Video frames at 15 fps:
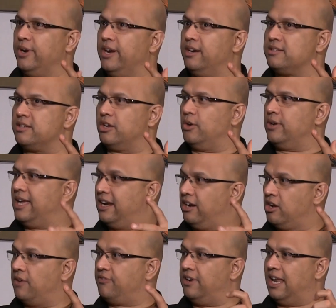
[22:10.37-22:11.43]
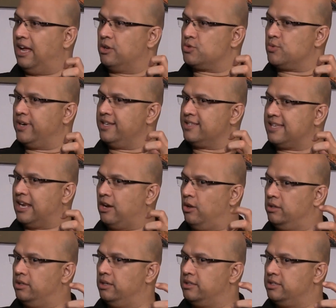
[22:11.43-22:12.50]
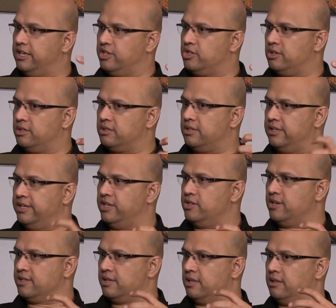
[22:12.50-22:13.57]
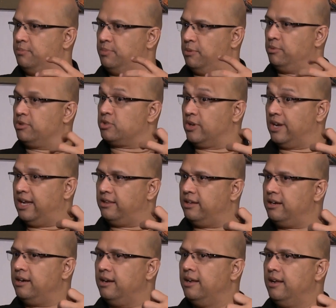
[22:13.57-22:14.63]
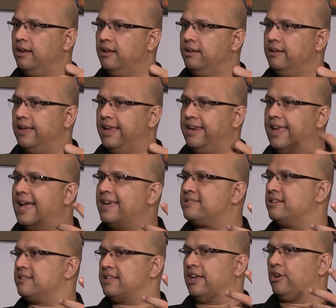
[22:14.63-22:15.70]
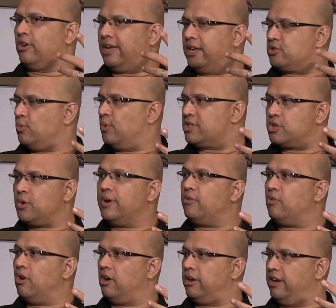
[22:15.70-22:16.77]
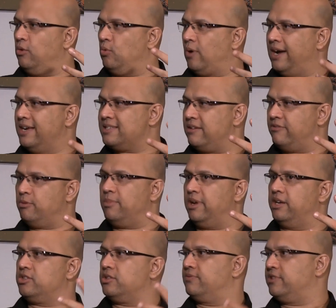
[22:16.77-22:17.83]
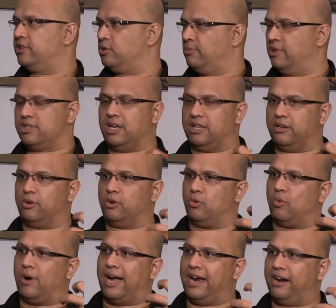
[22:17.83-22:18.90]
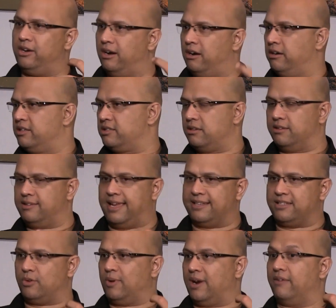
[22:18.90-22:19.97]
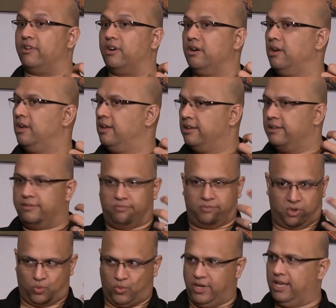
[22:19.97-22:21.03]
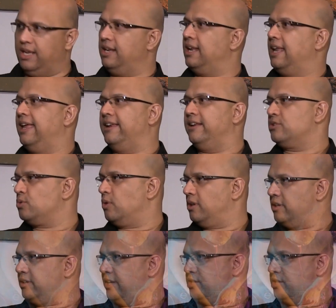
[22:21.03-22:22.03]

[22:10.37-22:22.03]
3 years ago, he had a coffee lounge where he sent all the teachers, the DJs, and the people together. And he asked us, like, okay, so what's going wrong here? Why is everybody shifting to bachata, or why are your artists not dancing, whatever? And we laid into all the